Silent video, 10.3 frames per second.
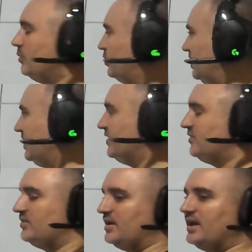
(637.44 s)

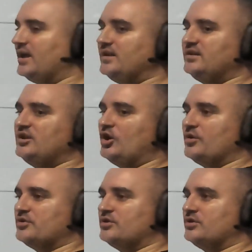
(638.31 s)
plus any
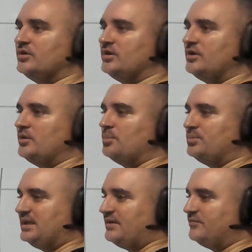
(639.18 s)
other
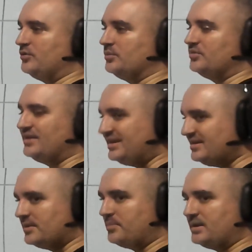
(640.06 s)
platforms
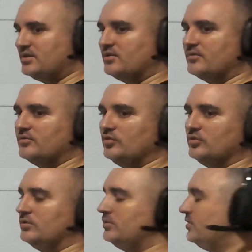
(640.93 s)
independent of Google